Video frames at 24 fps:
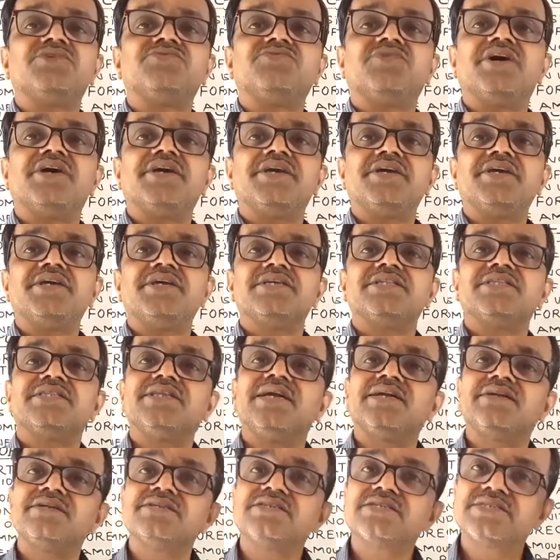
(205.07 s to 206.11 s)
Y
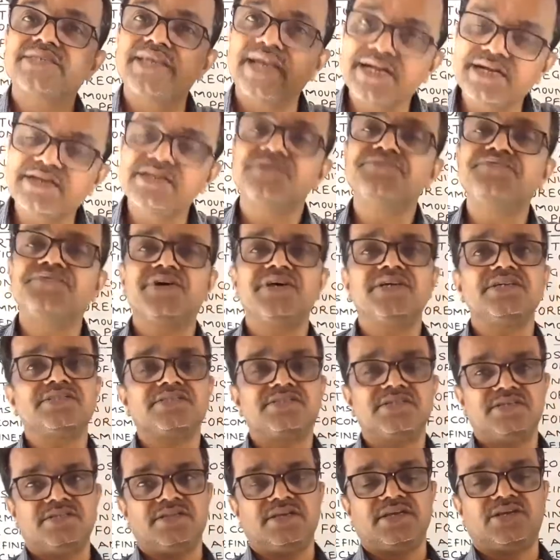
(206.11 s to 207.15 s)
that is sacrificed
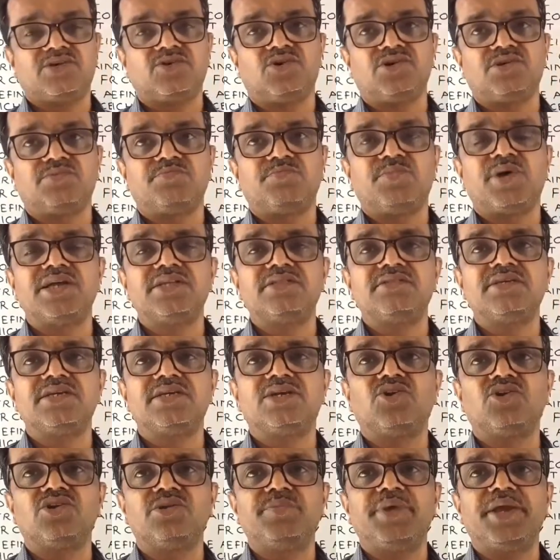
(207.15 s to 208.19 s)
in the by the
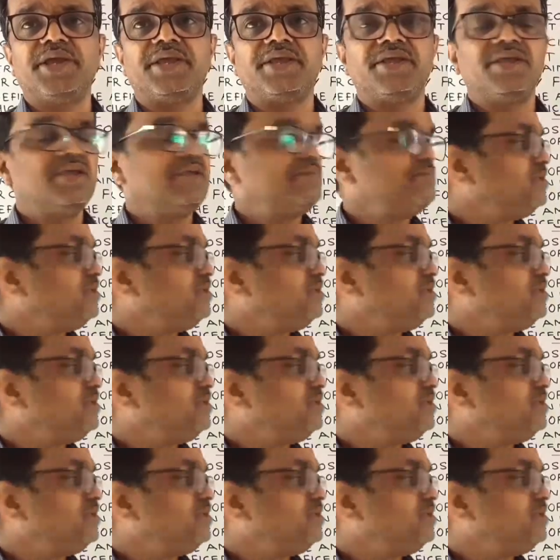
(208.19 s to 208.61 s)
economy.